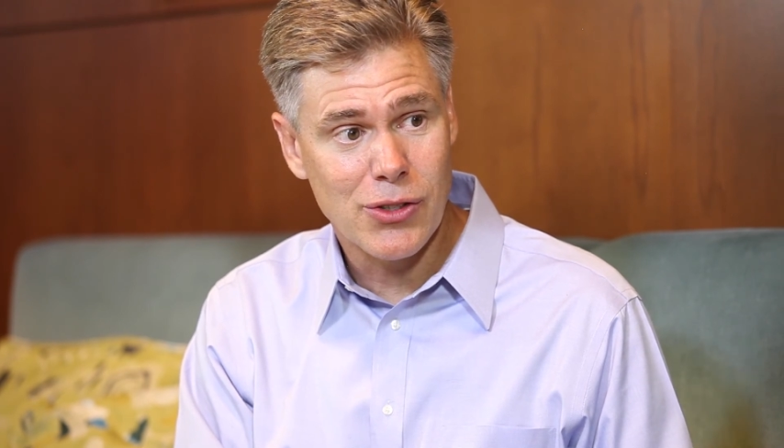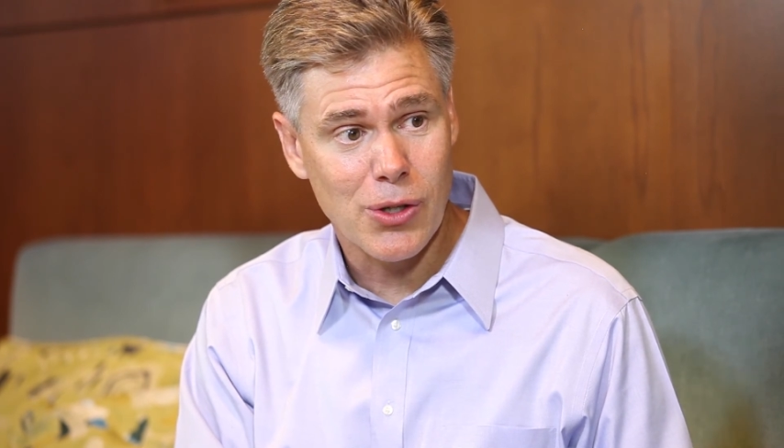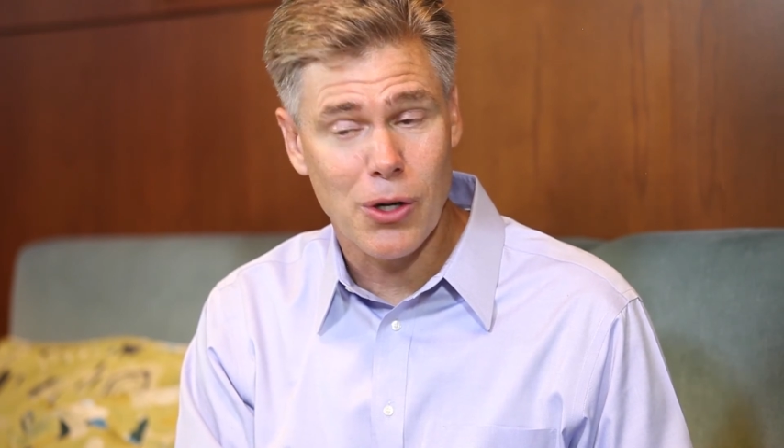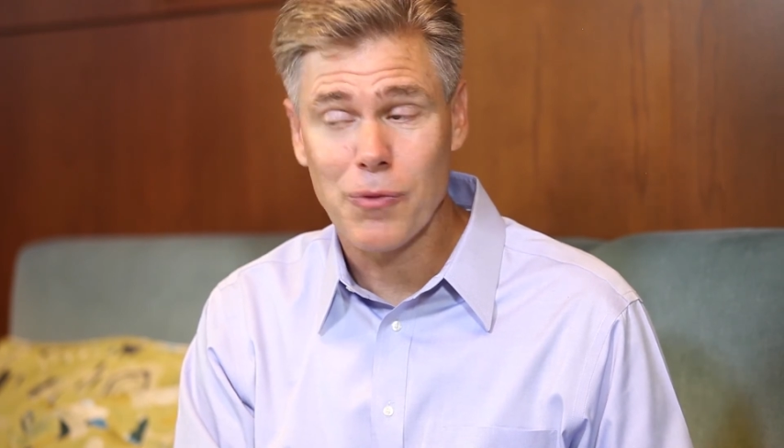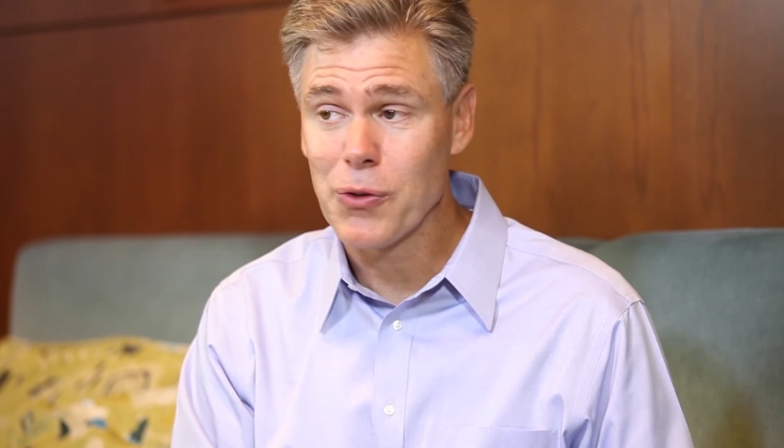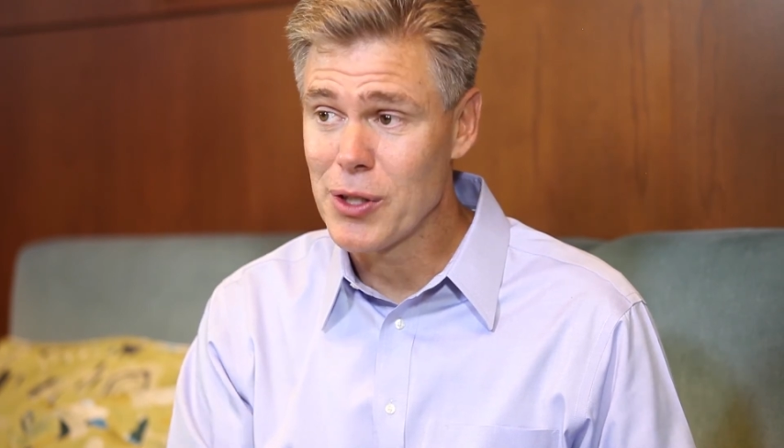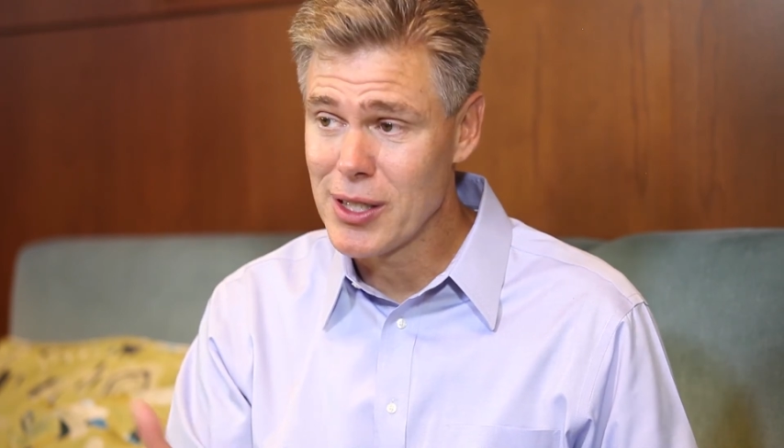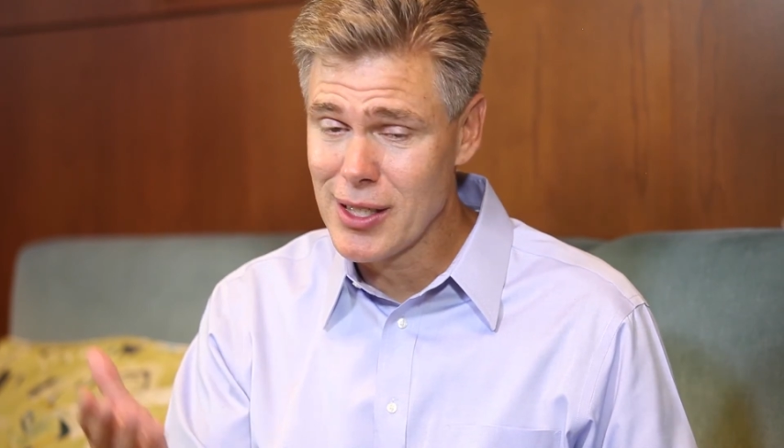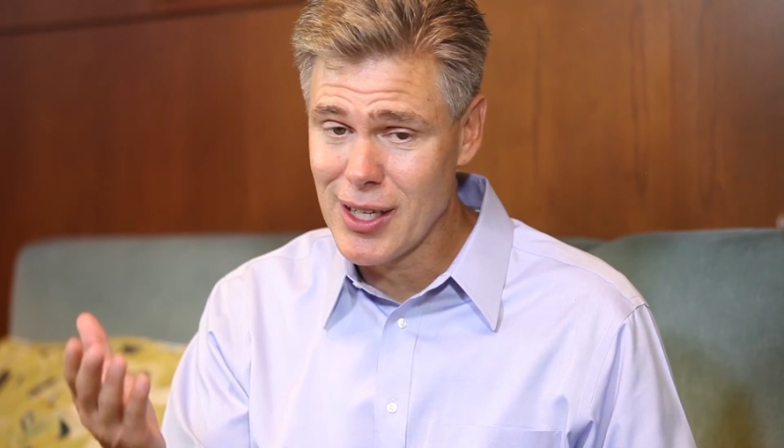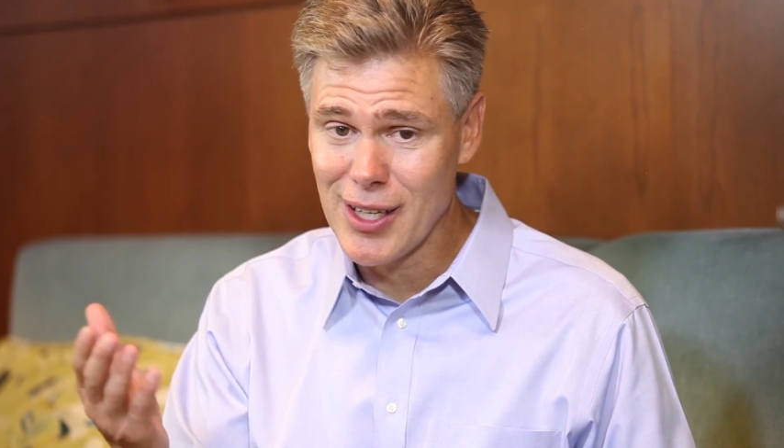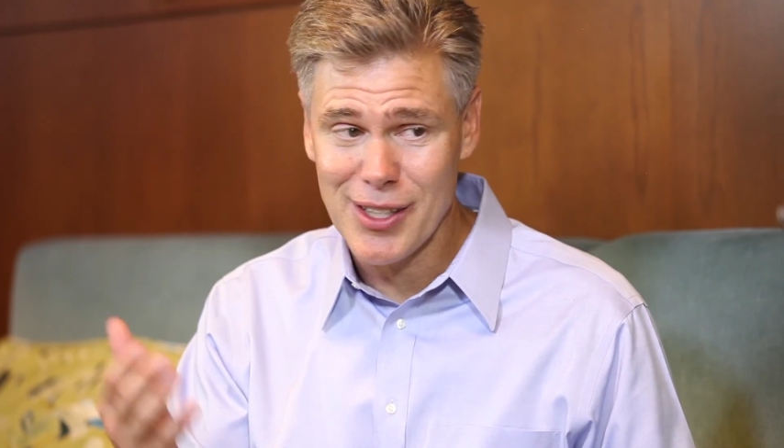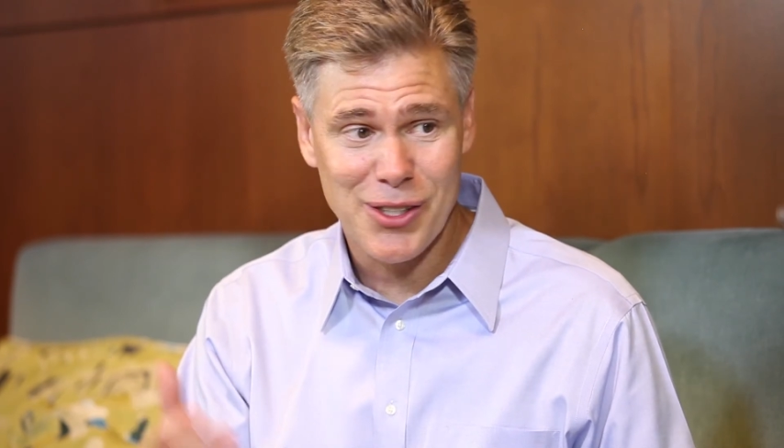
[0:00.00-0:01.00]
So
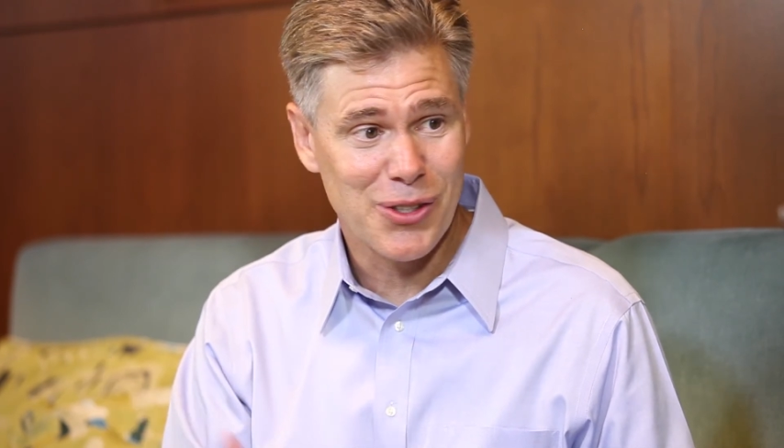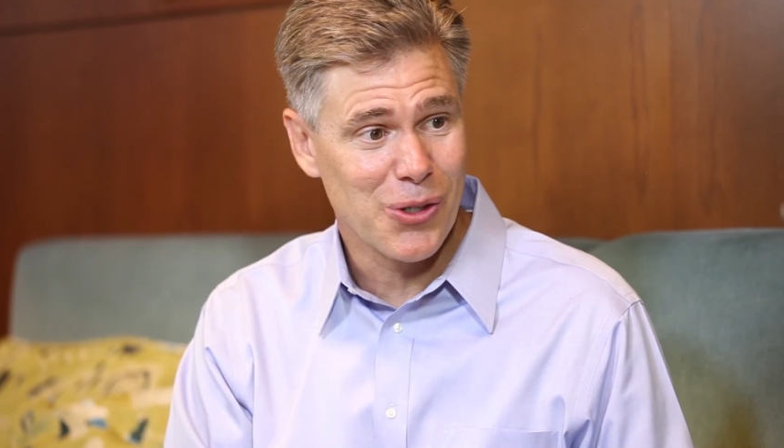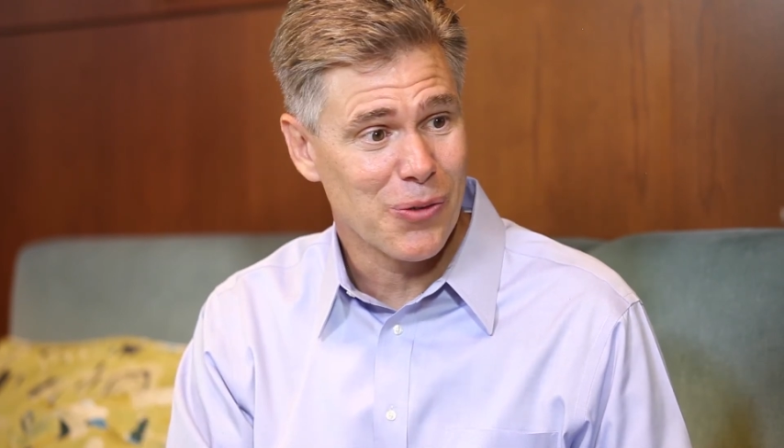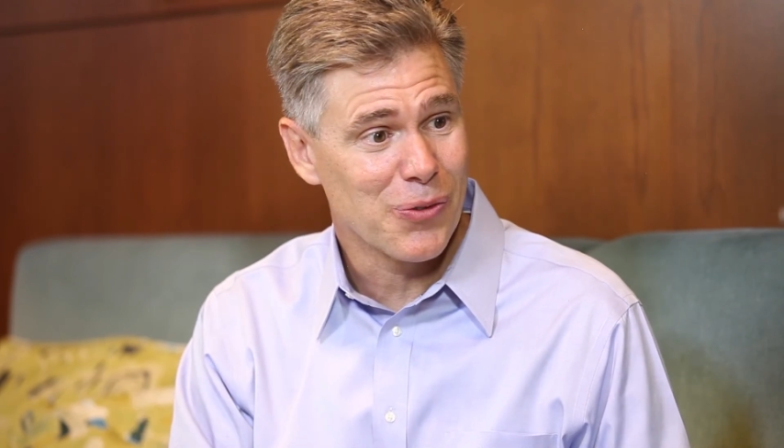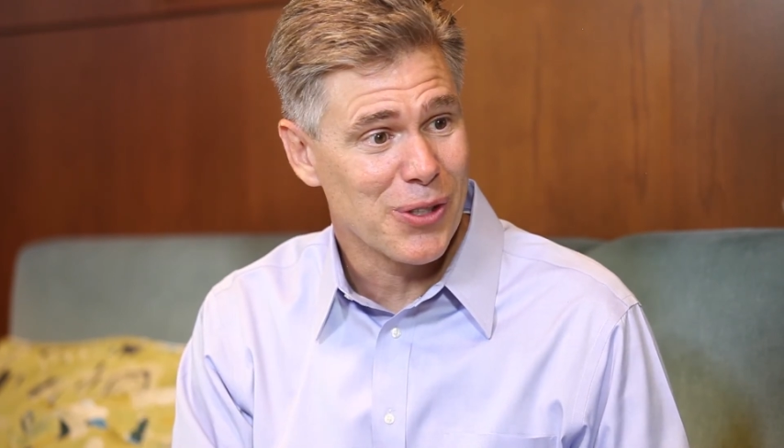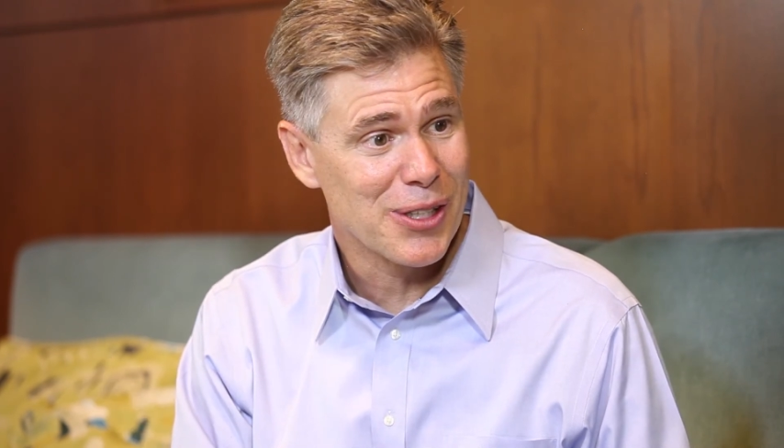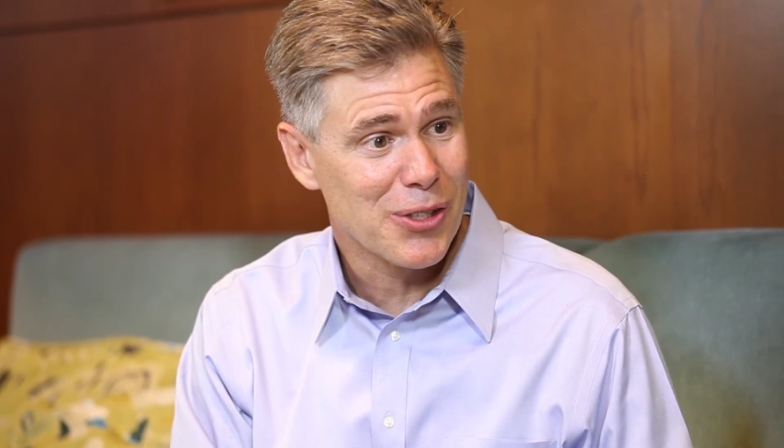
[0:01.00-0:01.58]
hopefully